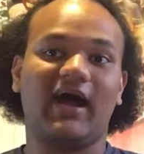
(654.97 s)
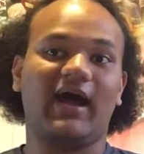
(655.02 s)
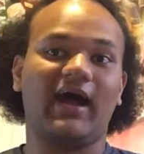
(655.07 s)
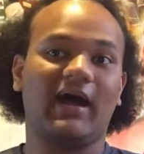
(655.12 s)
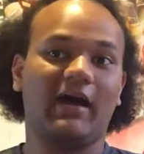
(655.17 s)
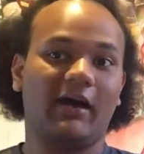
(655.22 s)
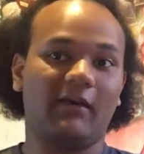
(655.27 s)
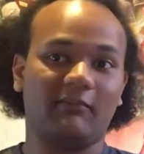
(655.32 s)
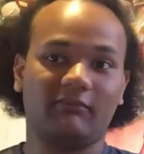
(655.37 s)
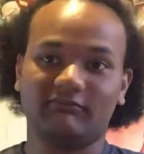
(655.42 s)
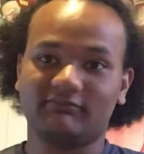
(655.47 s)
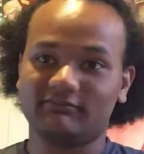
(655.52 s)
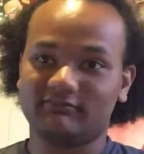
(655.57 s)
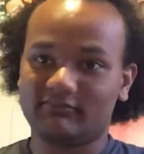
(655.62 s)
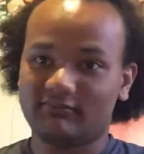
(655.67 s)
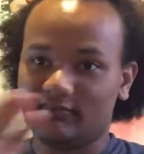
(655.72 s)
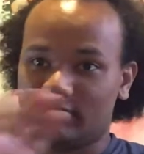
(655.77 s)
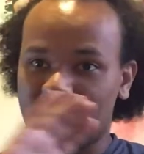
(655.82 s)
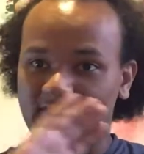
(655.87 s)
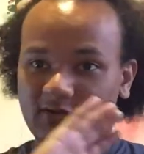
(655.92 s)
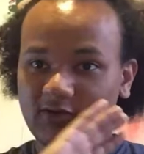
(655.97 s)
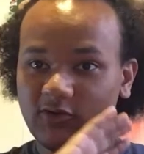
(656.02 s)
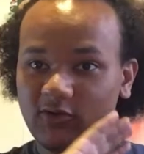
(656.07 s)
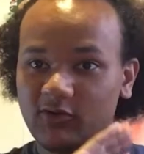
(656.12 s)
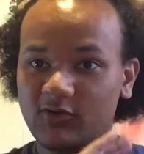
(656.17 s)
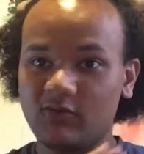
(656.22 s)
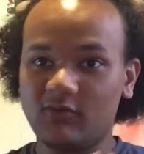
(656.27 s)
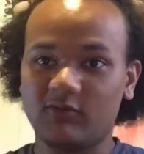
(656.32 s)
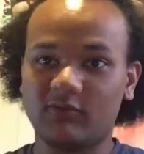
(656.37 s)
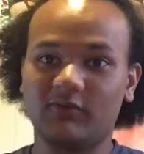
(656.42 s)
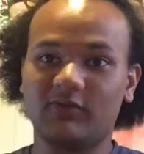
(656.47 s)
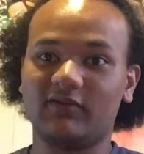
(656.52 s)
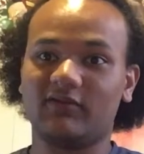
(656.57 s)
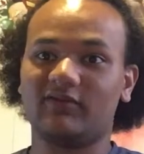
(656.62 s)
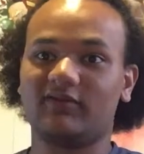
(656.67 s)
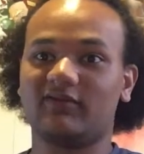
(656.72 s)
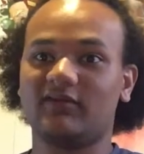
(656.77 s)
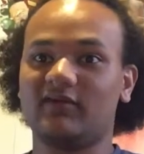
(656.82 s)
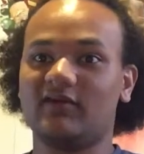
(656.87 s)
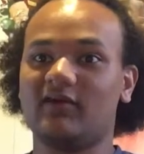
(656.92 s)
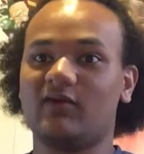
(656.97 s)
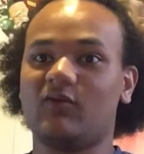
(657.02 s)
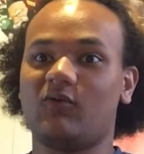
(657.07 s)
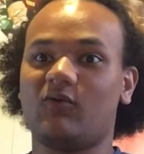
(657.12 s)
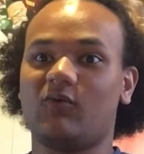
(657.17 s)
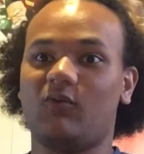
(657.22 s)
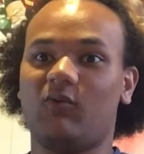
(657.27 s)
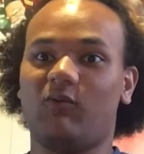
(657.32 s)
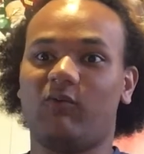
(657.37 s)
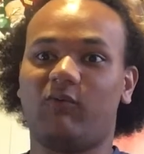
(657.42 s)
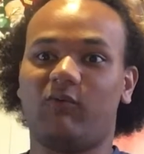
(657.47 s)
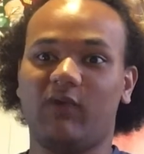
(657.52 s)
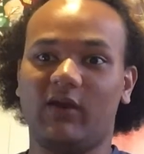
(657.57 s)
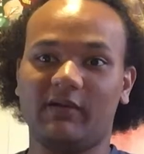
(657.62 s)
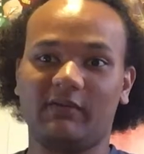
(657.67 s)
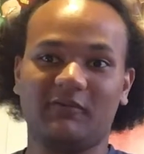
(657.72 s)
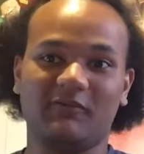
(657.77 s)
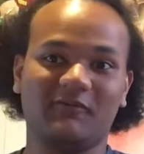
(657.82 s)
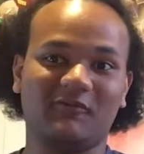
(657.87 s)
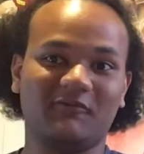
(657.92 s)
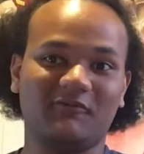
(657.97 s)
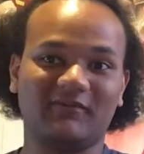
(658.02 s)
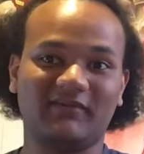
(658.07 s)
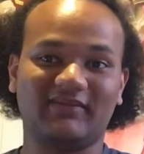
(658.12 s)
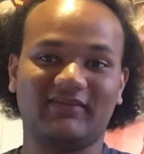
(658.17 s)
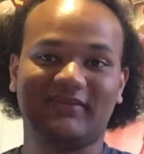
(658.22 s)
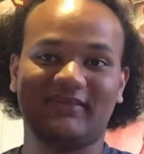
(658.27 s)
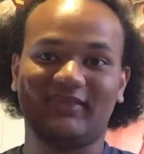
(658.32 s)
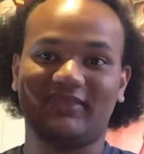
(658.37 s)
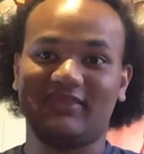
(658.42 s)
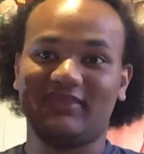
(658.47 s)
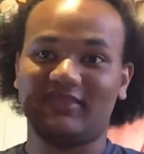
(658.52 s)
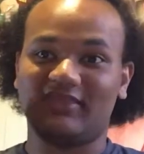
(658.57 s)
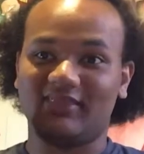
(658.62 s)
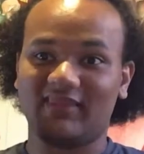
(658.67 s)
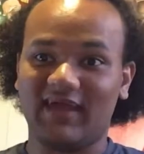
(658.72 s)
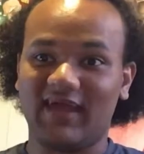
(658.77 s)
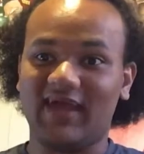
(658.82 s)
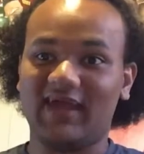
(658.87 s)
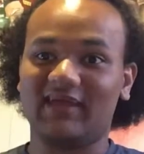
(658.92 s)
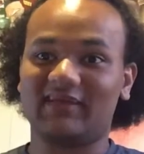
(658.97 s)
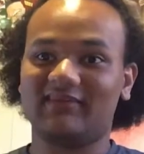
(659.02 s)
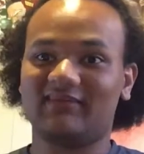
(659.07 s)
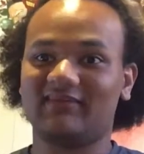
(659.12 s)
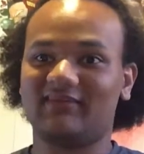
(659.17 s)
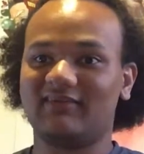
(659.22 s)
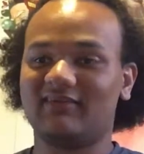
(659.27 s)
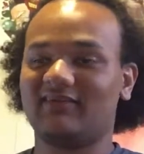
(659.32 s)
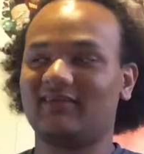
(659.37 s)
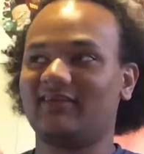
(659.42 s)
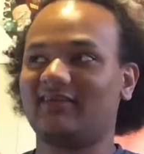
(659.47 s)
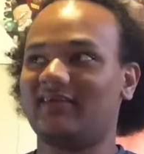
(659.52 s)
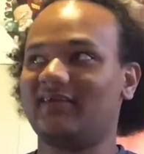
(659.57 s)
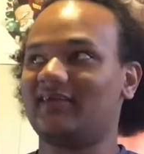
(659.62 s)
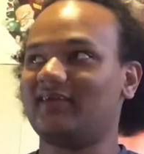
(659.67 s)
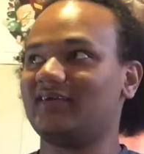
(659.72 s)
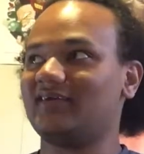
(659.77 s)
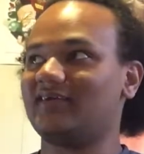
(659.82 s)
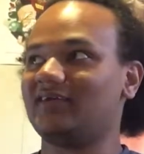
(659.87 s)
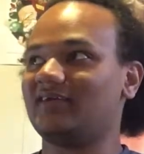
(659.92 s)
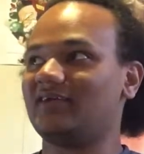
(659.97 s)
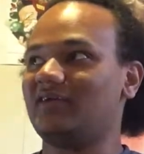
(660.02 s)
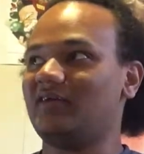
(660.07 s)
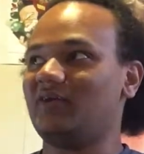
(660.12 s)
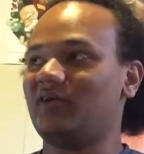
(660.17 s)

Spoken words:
I'm cool with white people, but that thing,